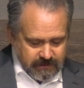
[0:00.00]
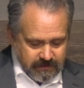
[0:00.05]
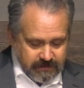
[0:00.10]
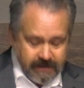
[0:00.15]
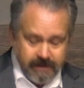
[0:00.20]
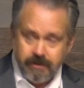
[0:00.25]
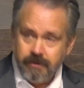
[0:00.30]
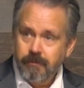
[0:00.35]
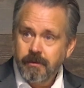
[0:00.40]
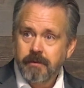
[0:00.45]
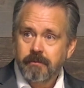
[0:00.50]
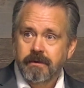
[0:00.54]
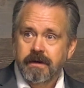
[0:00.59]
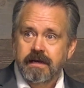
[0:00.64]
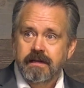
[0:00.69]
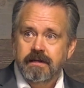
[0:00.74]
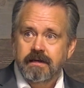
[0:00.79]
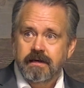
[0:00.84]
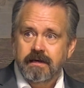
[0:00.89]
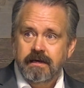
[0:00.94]
Later, we
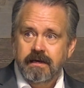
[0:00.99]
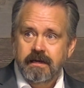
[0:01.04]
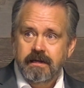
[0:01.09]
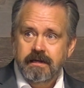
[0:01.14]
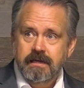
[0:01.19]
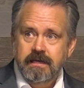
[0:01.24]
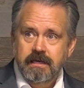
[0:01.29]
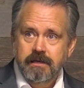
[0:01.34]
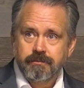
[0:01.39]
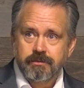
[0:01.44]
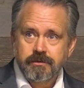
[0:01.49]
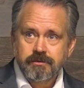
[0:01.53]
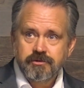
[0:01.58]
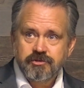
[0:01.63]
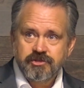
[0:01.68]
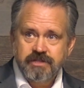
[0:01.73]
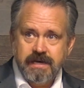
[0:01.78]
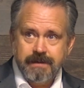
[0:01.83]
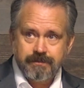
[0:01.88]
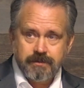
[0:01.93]
read in
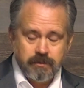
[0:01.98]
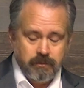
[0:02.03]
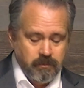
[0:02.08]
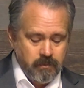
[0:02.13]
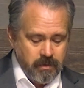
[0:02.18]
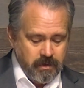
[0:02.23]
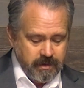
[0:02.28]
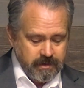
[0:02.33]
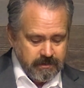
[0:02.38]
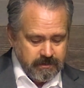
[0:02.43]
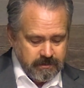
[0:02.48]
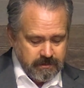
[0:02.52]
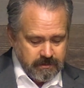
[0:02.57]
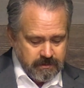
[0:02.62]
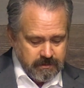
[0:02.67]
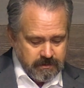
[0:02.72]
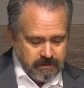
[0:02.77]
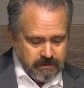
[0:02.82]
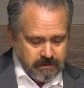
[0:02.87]
Hebrews chapter 1,